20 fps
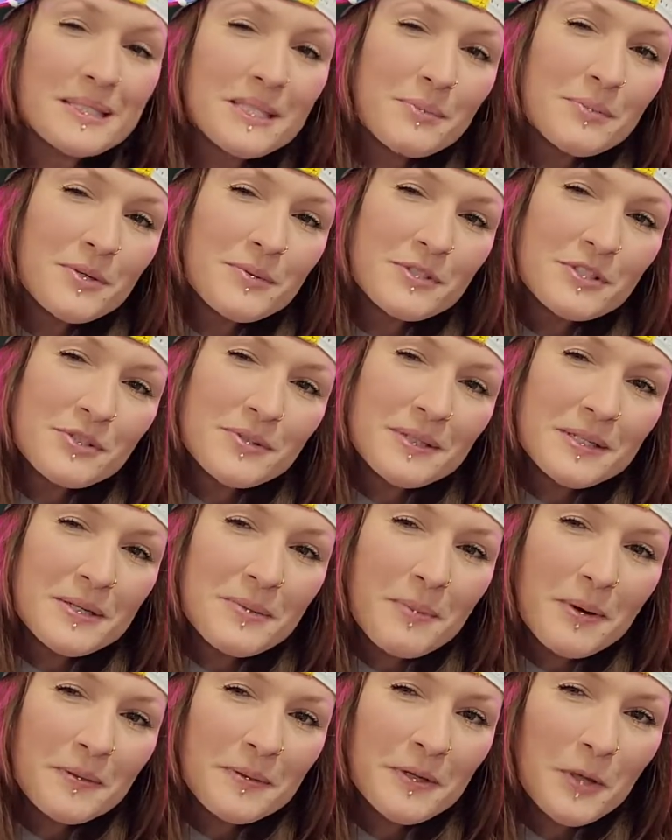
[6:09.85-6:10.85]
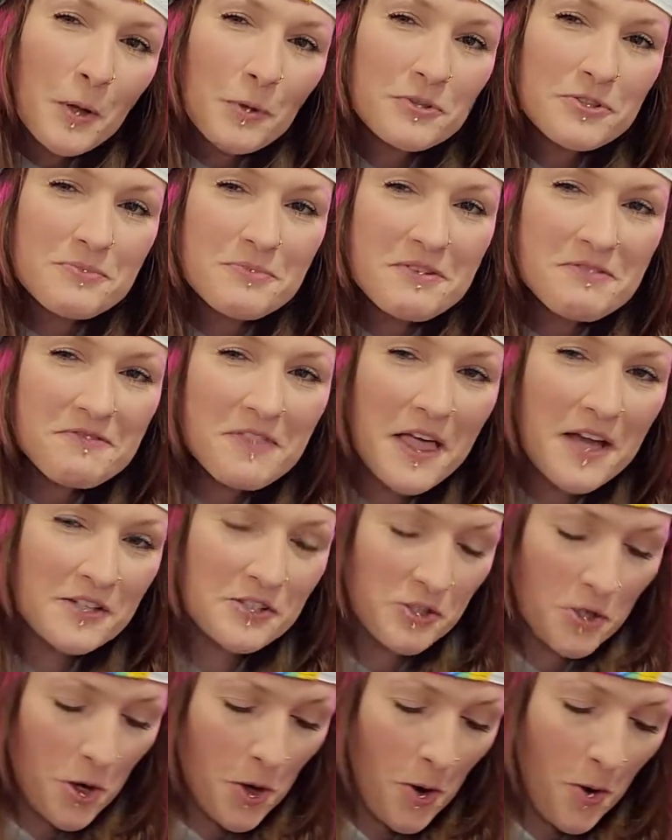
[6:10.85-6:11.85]
Tell me what you think about the ultimate
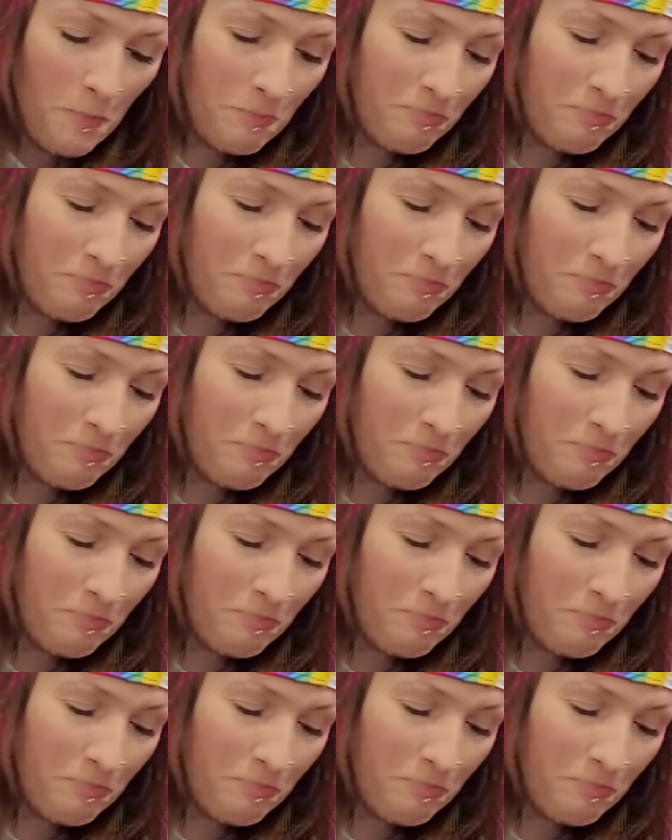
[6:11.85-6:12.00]
flasher.